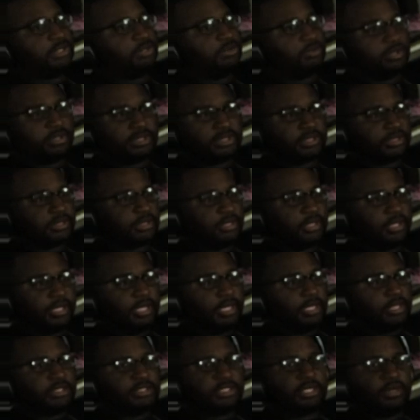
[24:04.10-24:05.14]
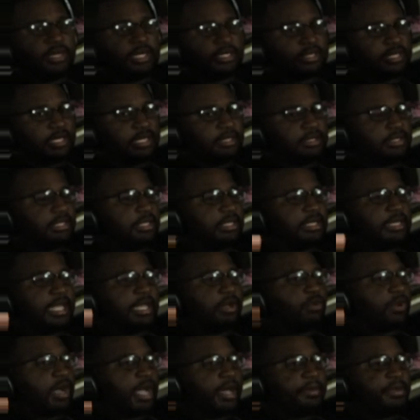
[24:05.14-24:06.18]
Wilson. So at the end of the
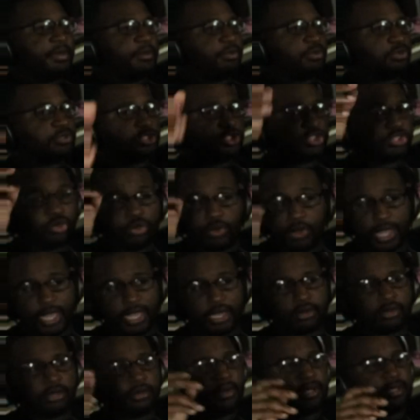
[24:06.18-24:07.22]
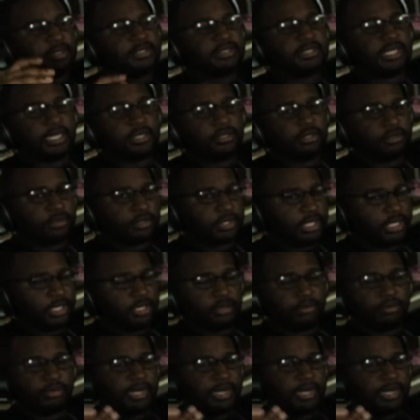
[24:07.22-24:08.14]
day, why people are so angry about this, I don't care.